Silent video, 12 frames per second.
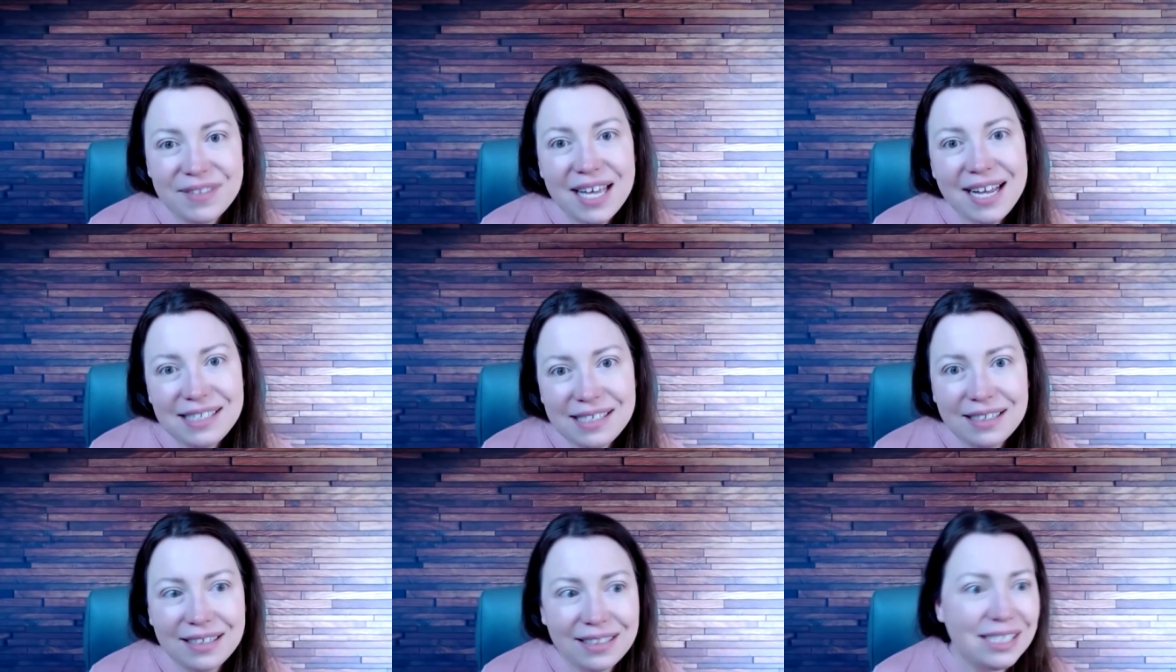that's a
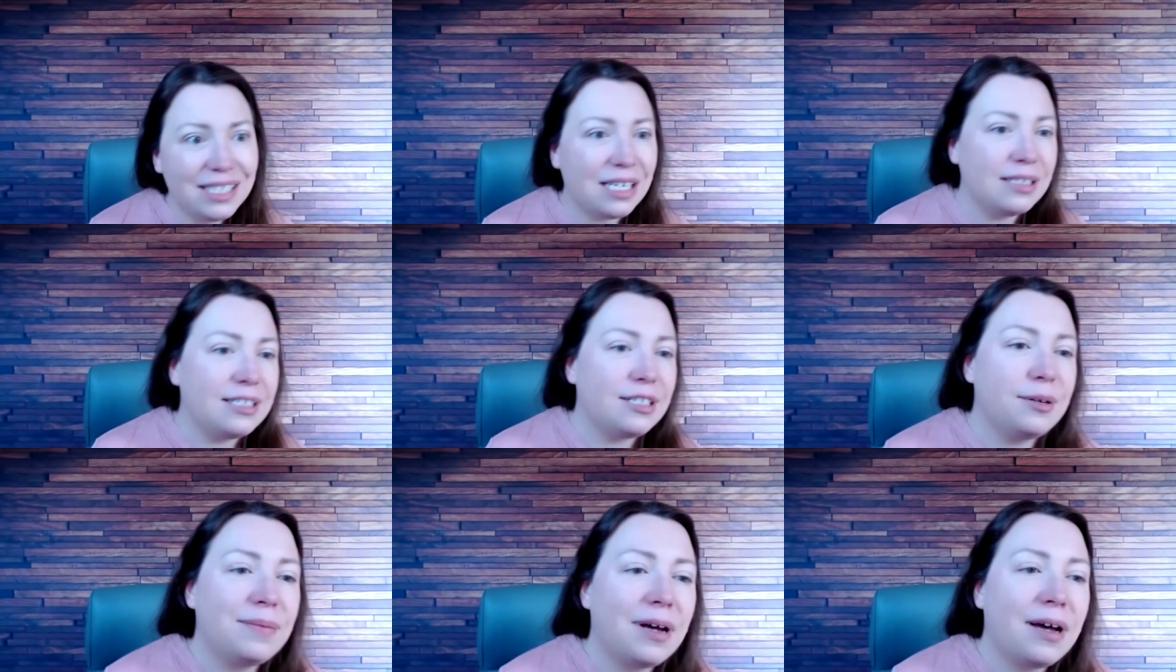little inside
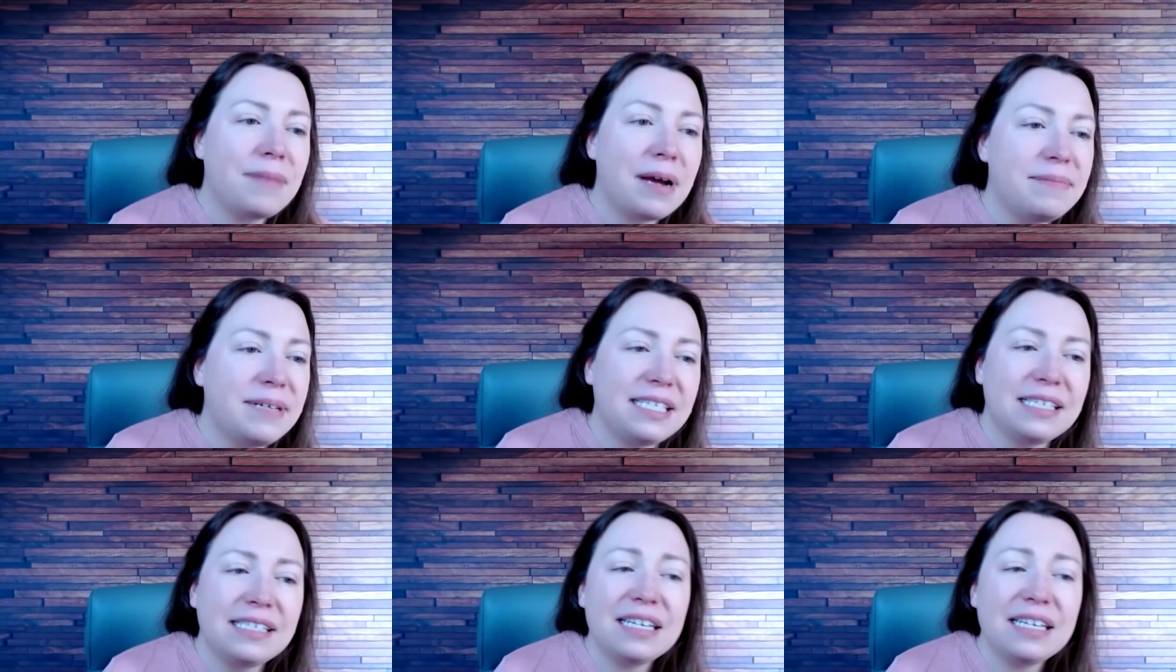scoop on my business.